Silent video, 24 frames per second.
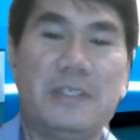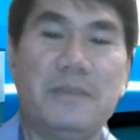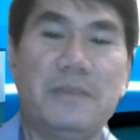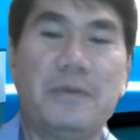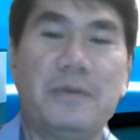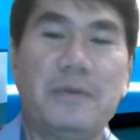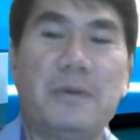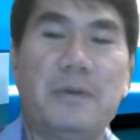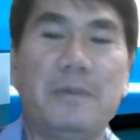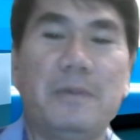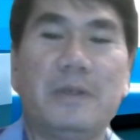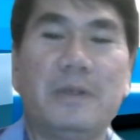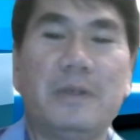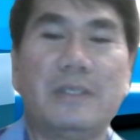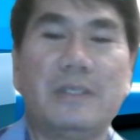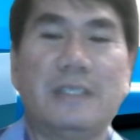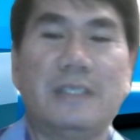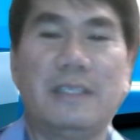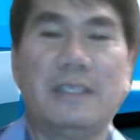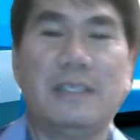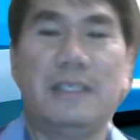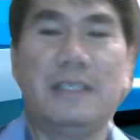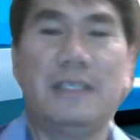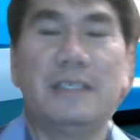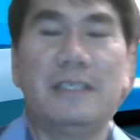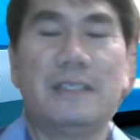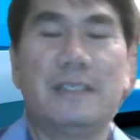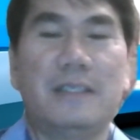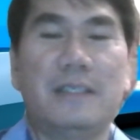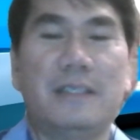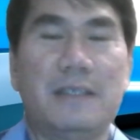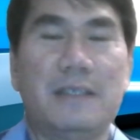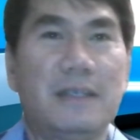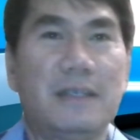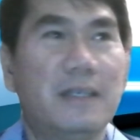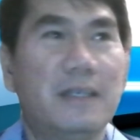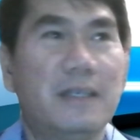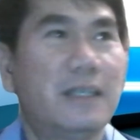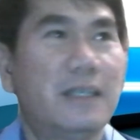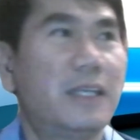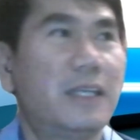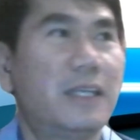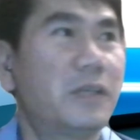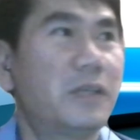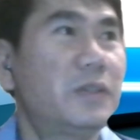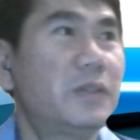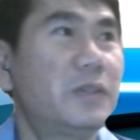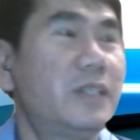foremost is the
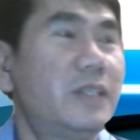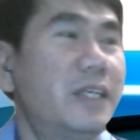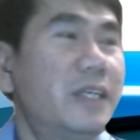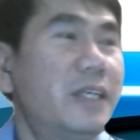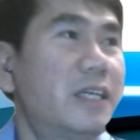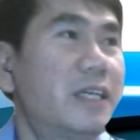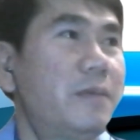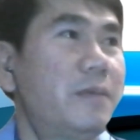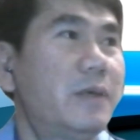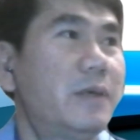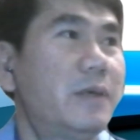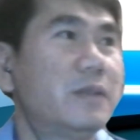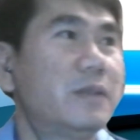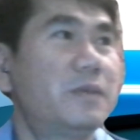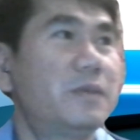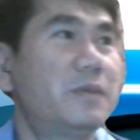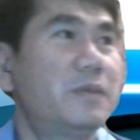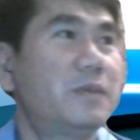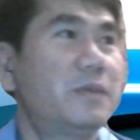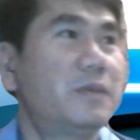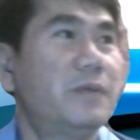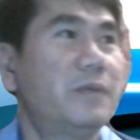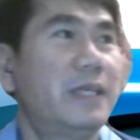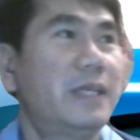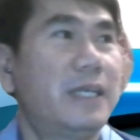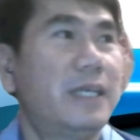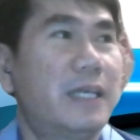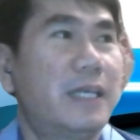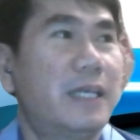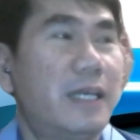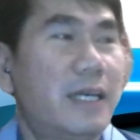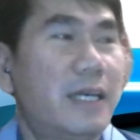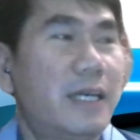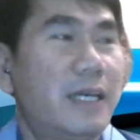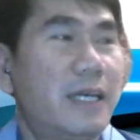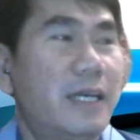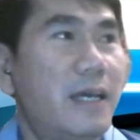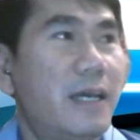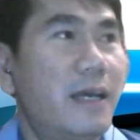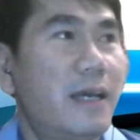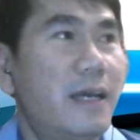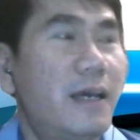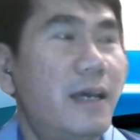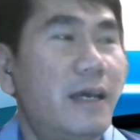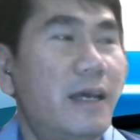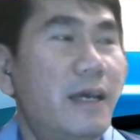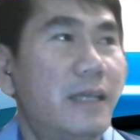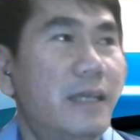good thing about to be
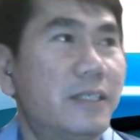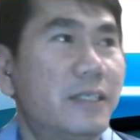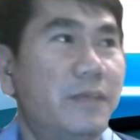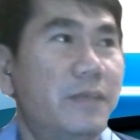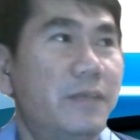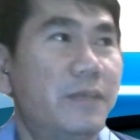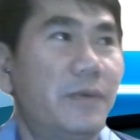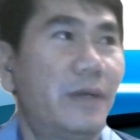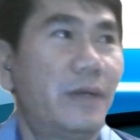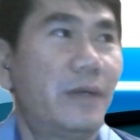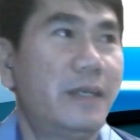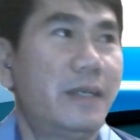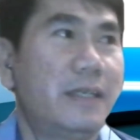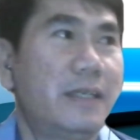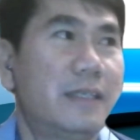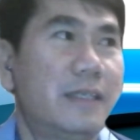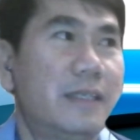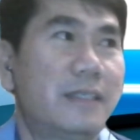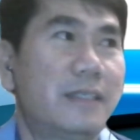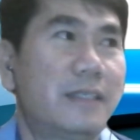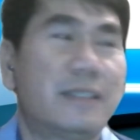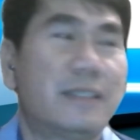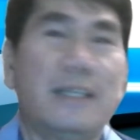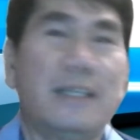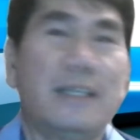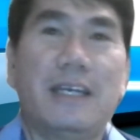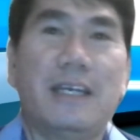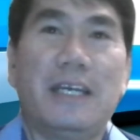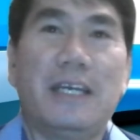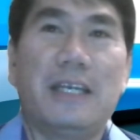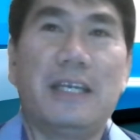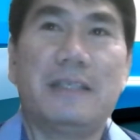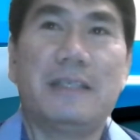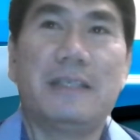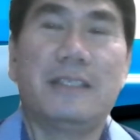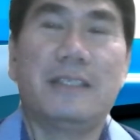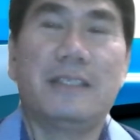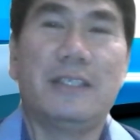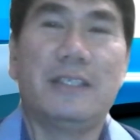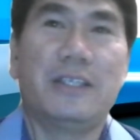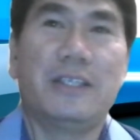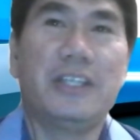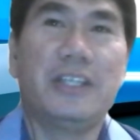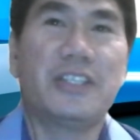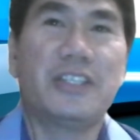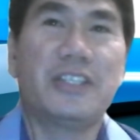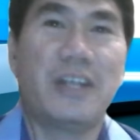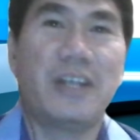a seafarer is you can
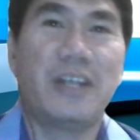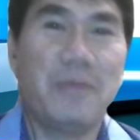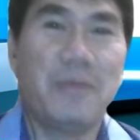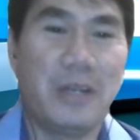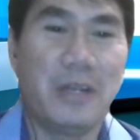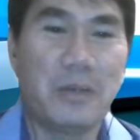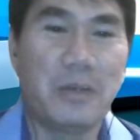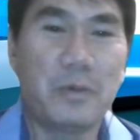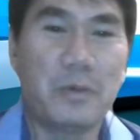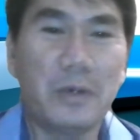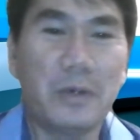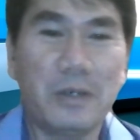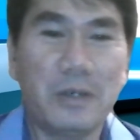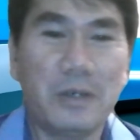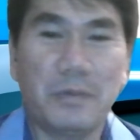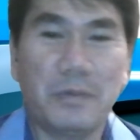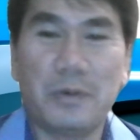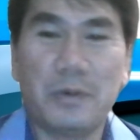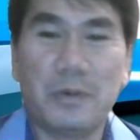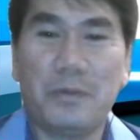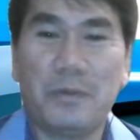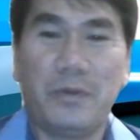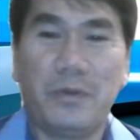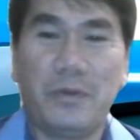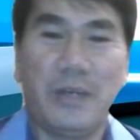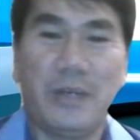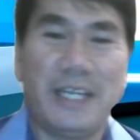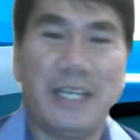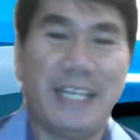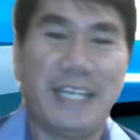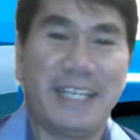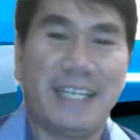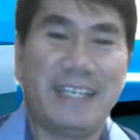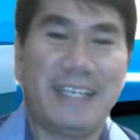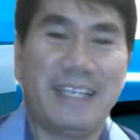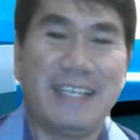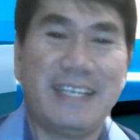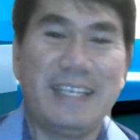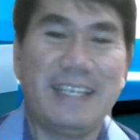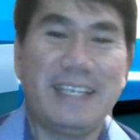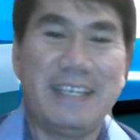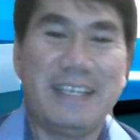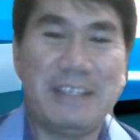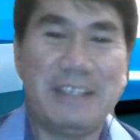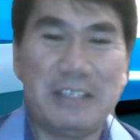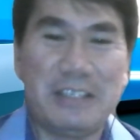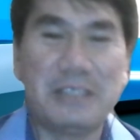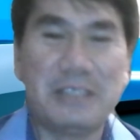travel the world for free.
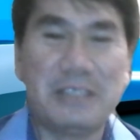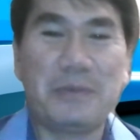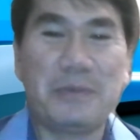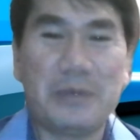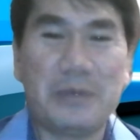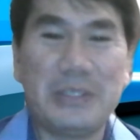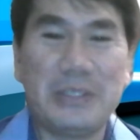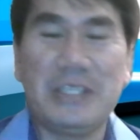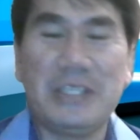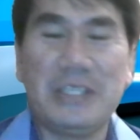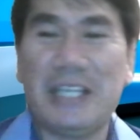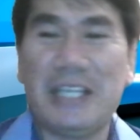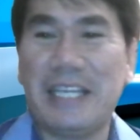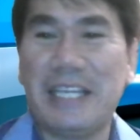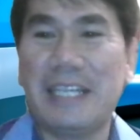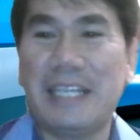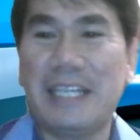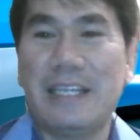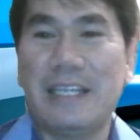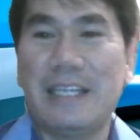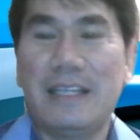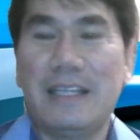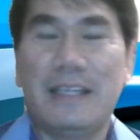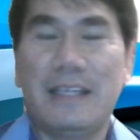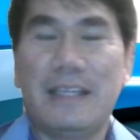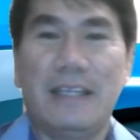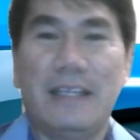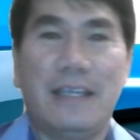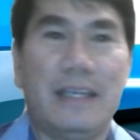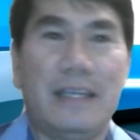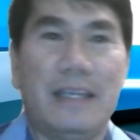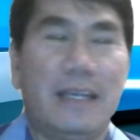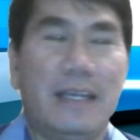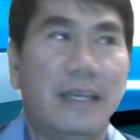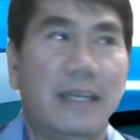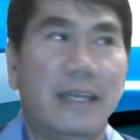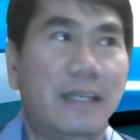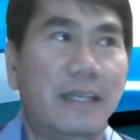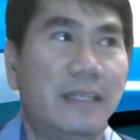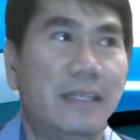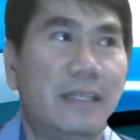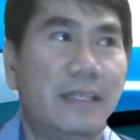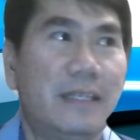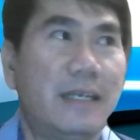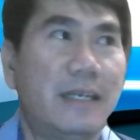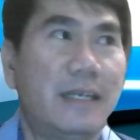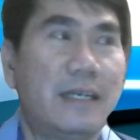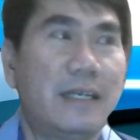That's mm-hmm. the first thing. And
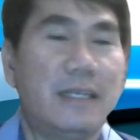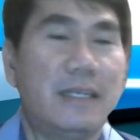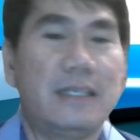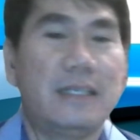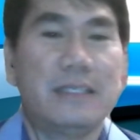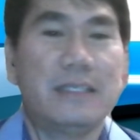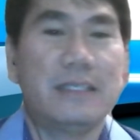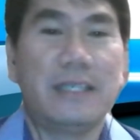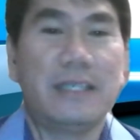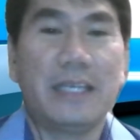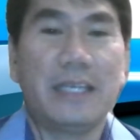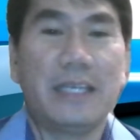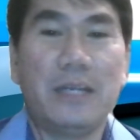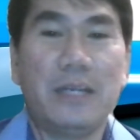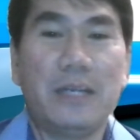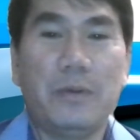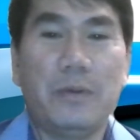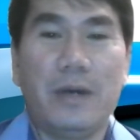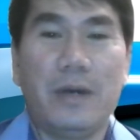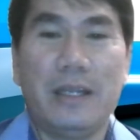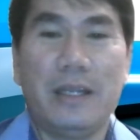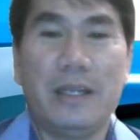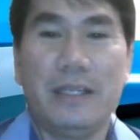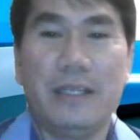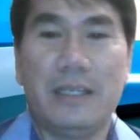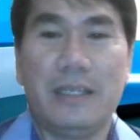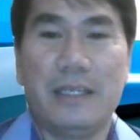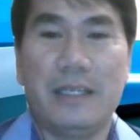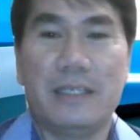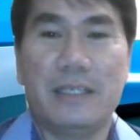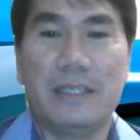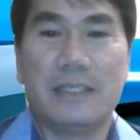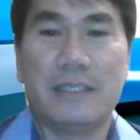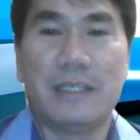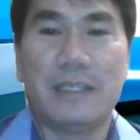the second one is